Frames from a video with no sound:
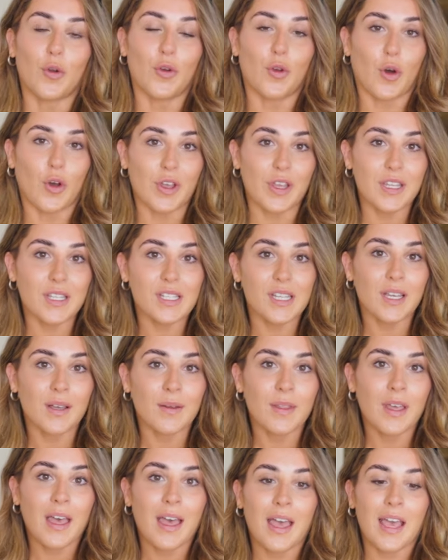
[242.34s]
noise,
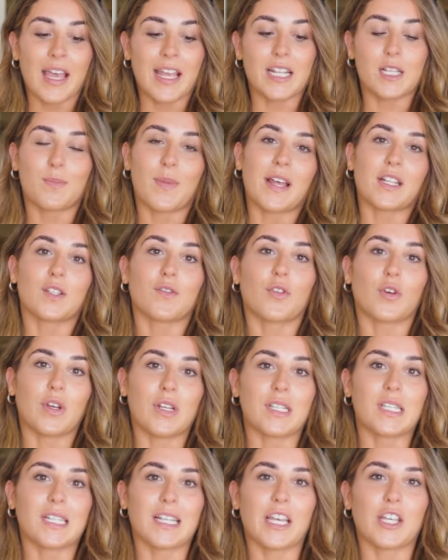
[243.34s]
it's better for
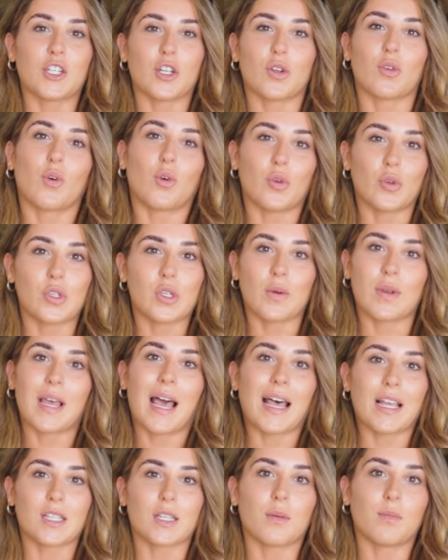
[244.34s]
insulation, also it
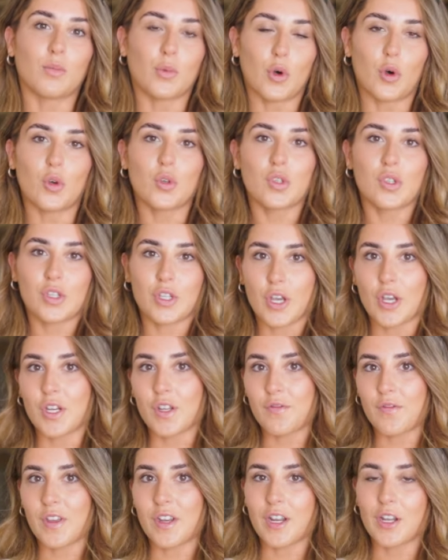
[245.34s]
has a more
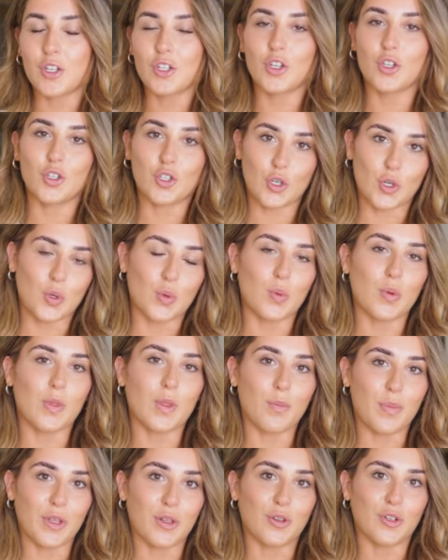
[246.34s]
sturdy finish to
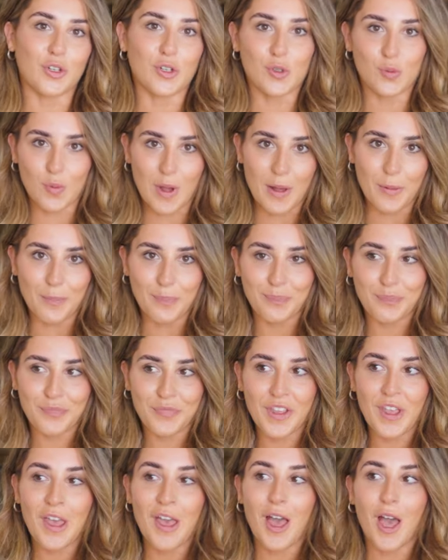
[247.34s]
the build as well.
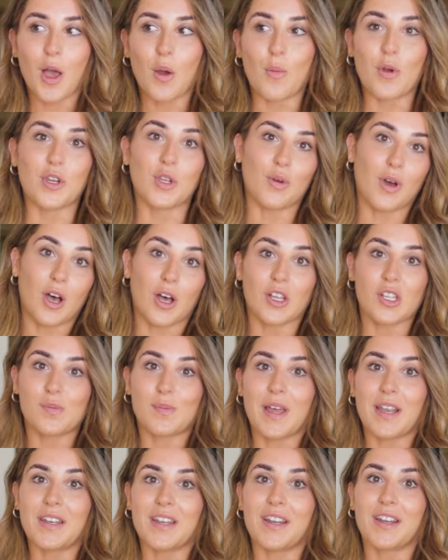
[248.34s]
And when you are
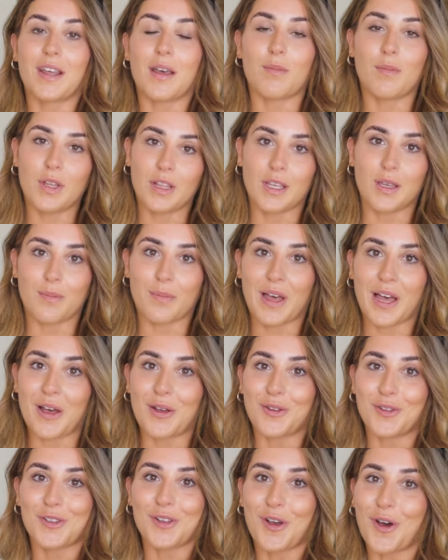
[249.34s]
spending £1 million
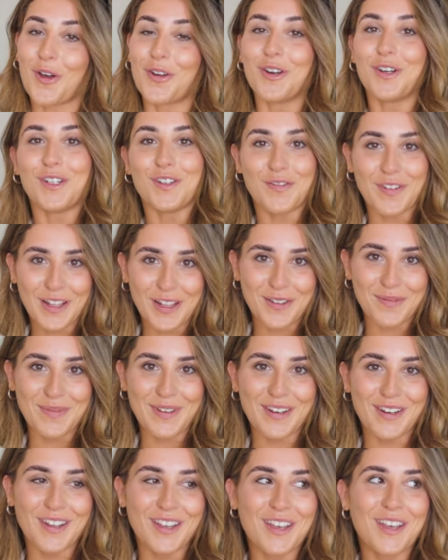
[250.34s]
on a
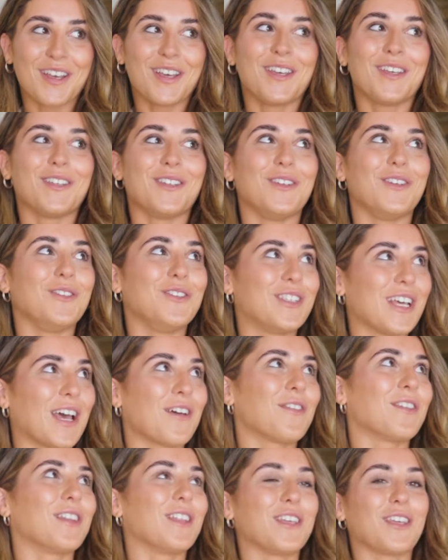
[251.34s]
development, you
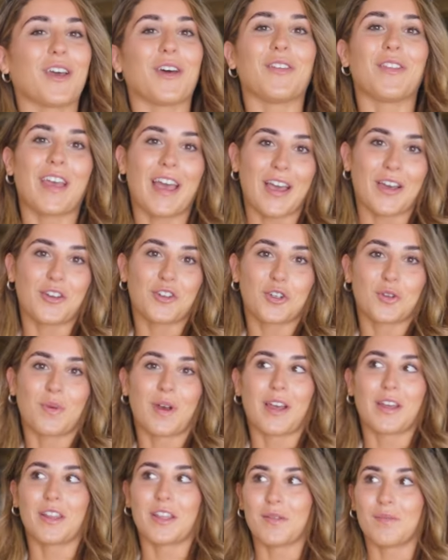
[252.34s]
definitely go the extra
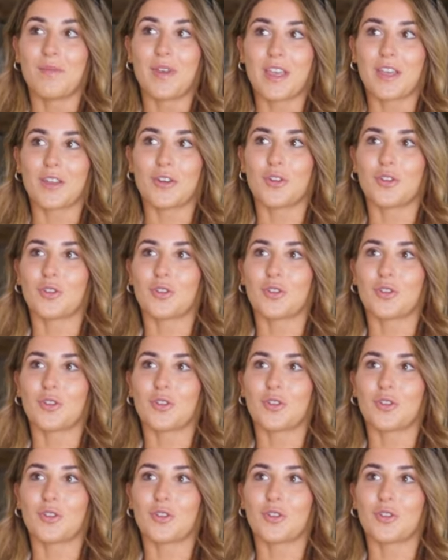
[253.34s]
mile in making